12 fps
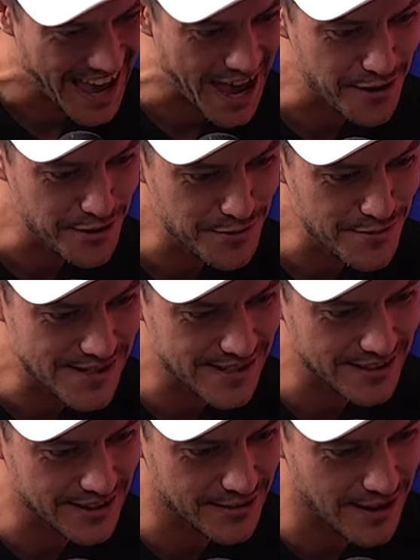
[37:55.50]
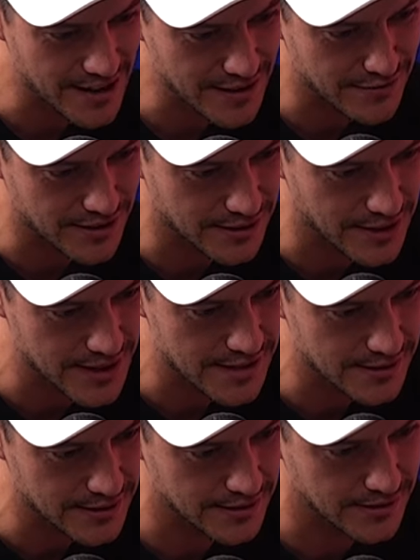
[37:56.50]
how are you missing the granny for
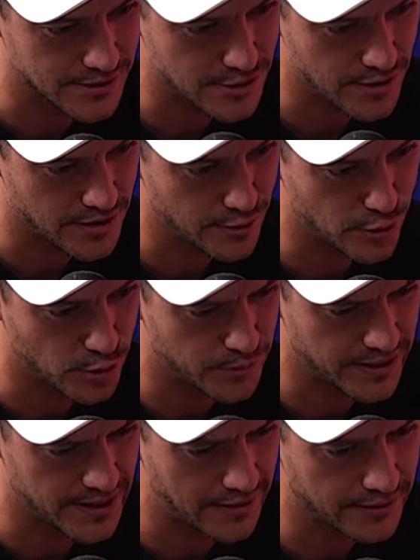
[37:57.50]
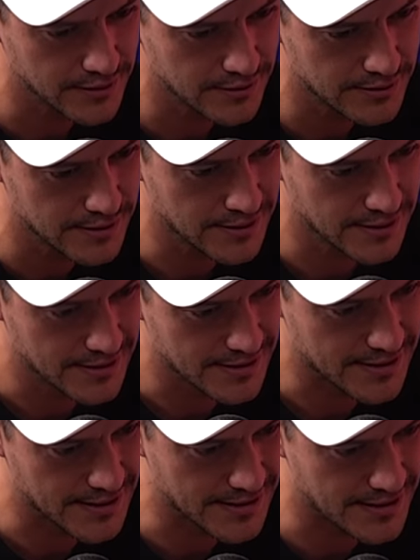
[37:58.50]
glandular, Trent Yeah. Ormond Allen? So that's